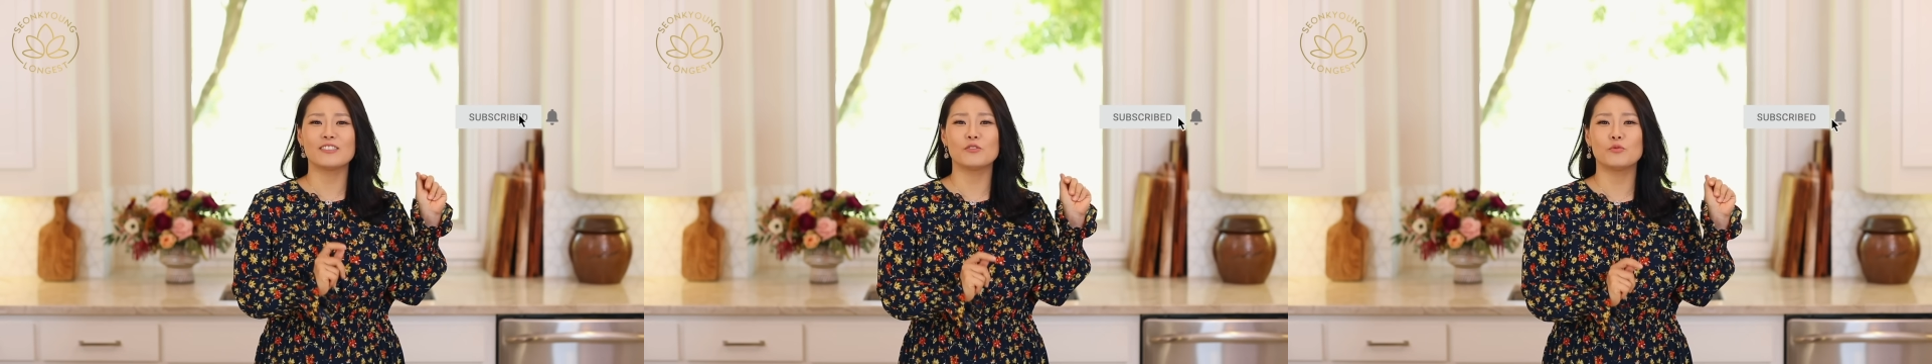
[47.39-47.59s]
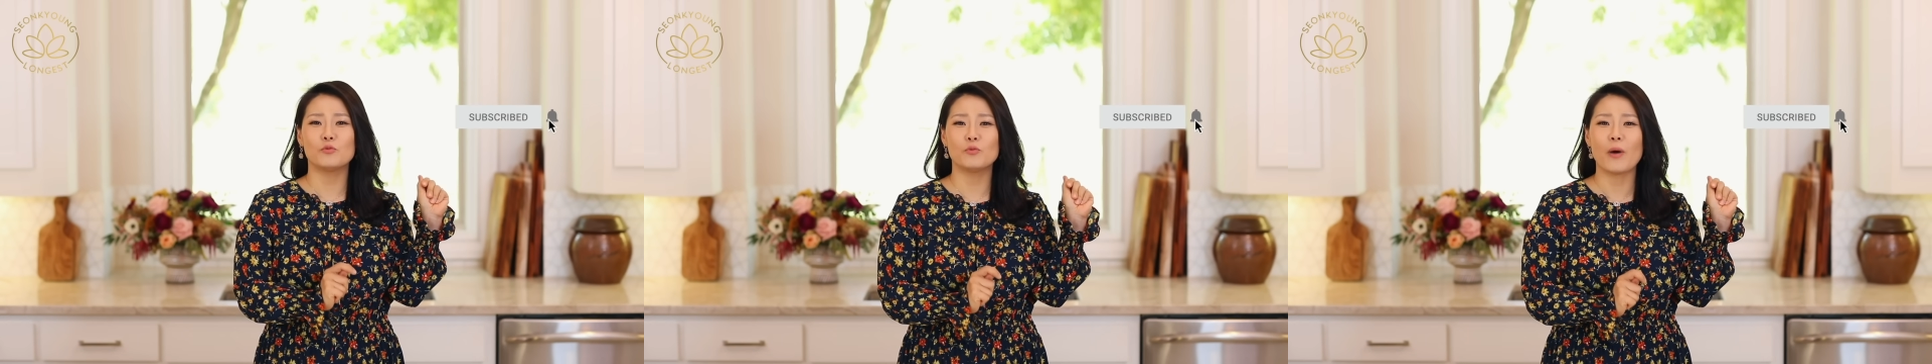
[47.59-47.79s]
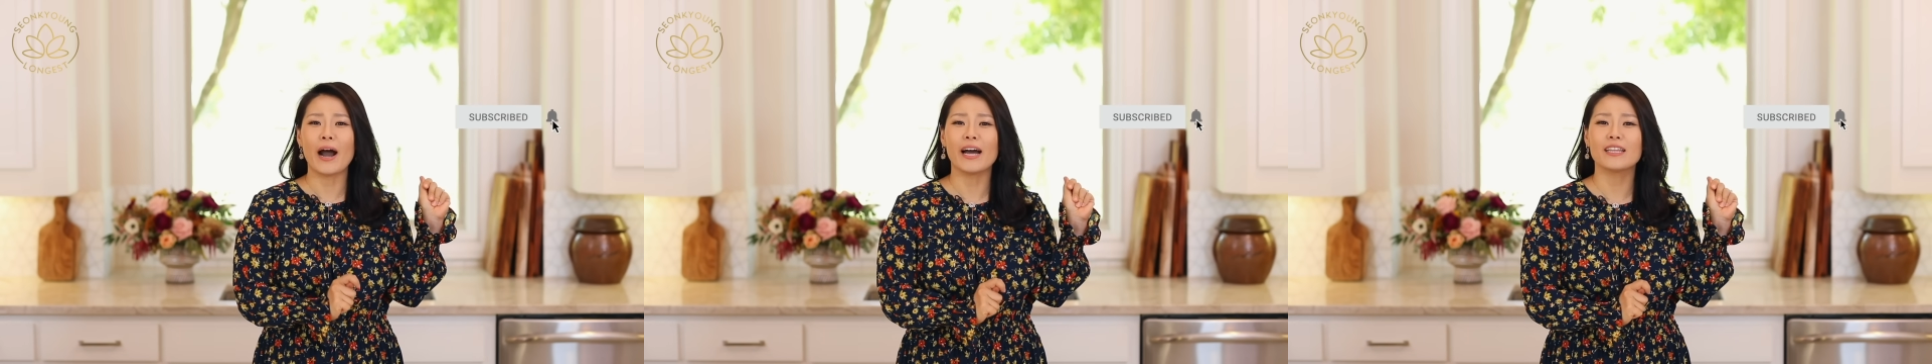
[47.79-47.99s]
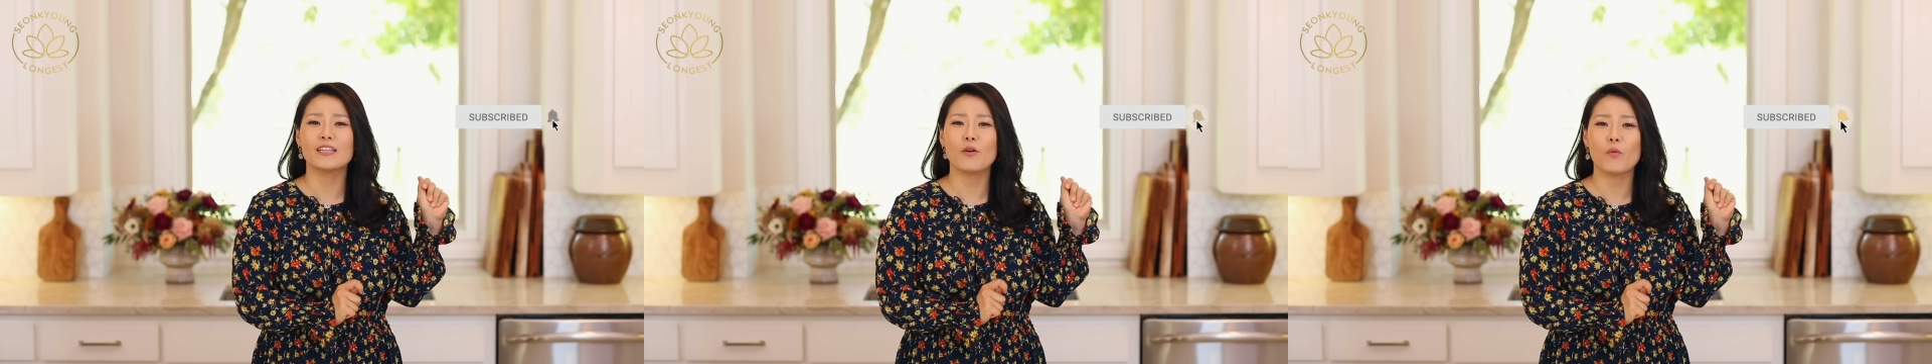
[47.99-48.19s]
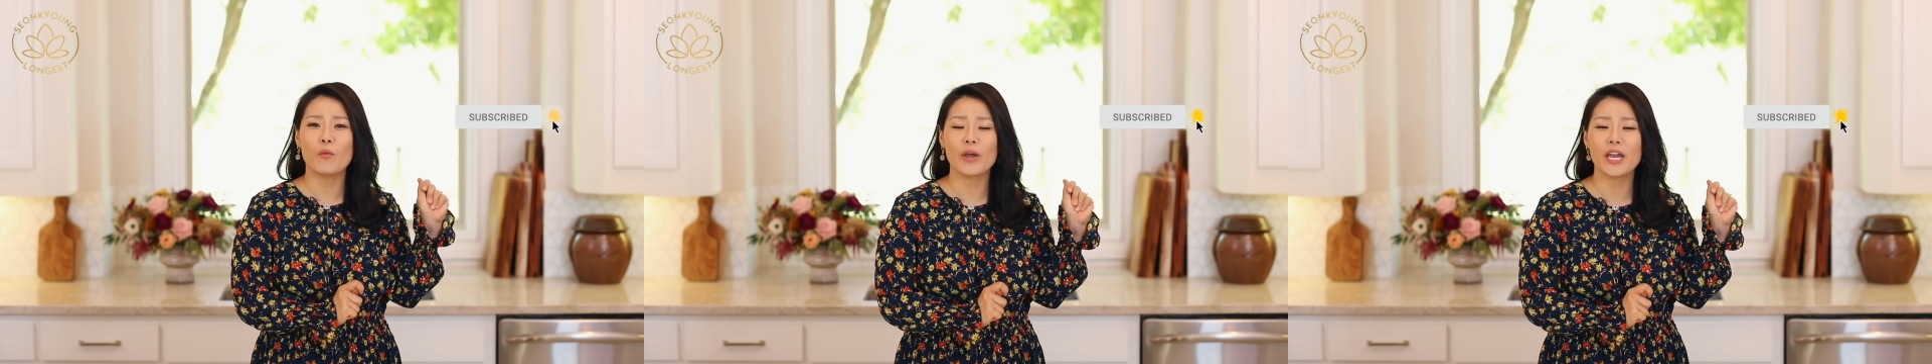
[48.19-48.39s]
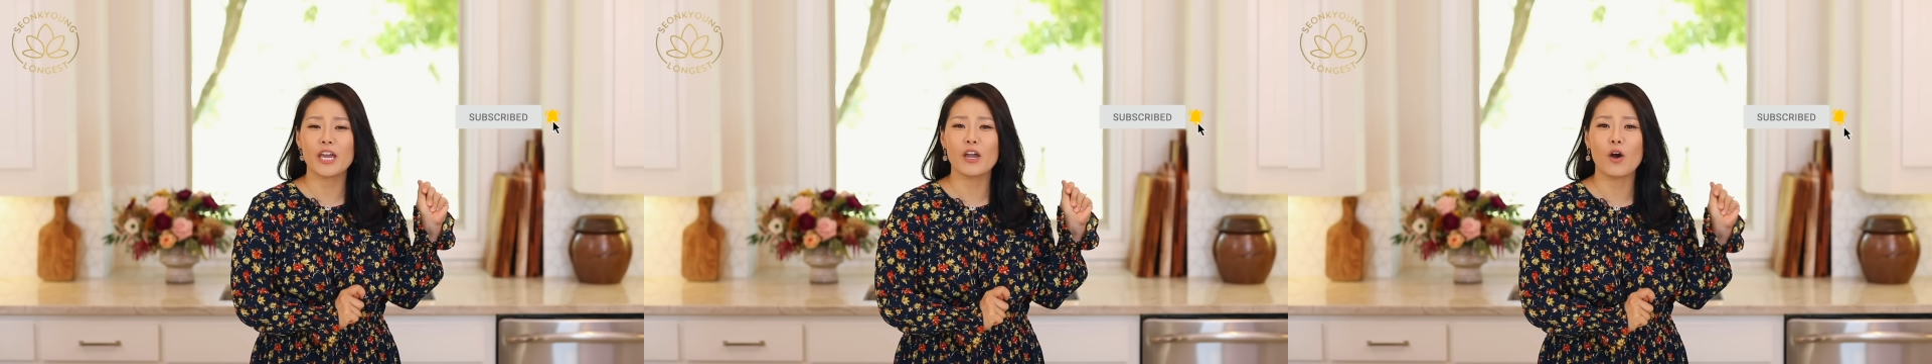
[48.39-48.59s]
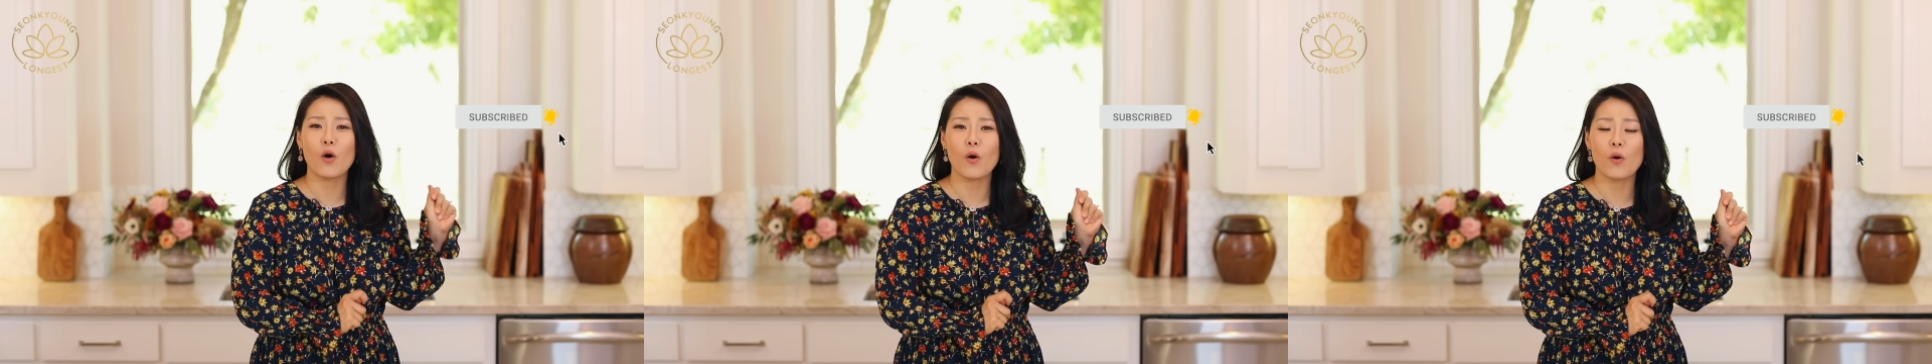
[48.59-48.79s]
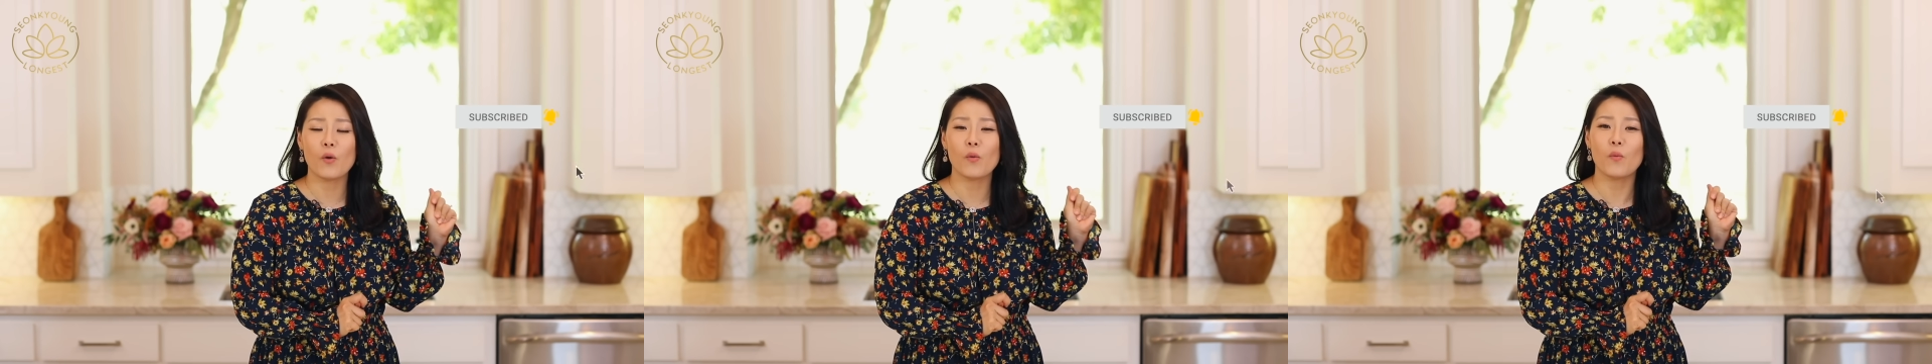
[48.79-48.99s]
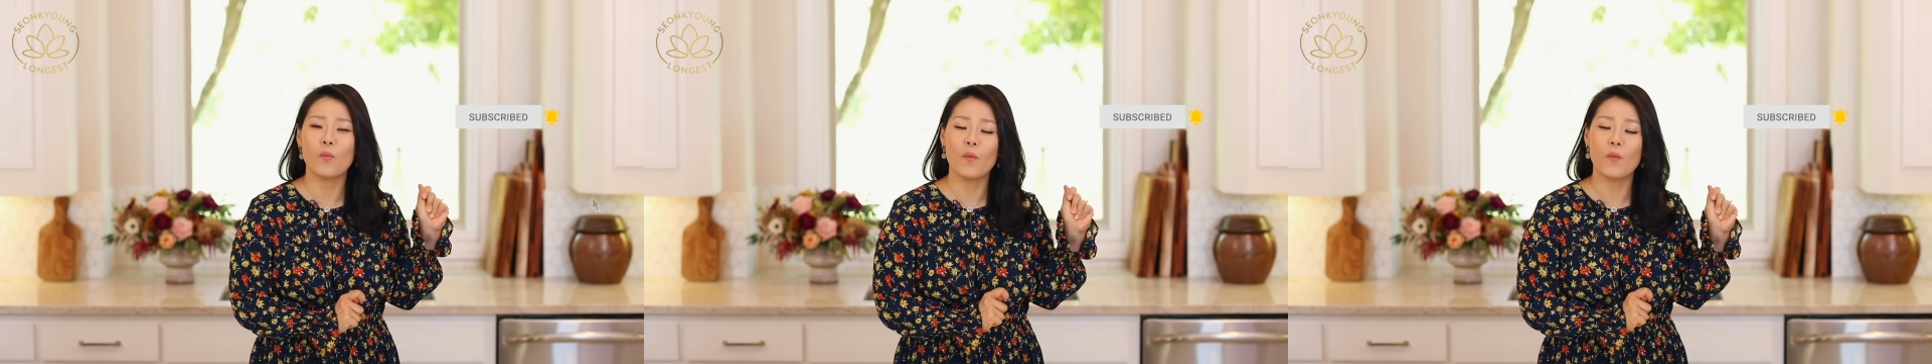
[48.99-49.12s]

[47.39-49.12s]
what we all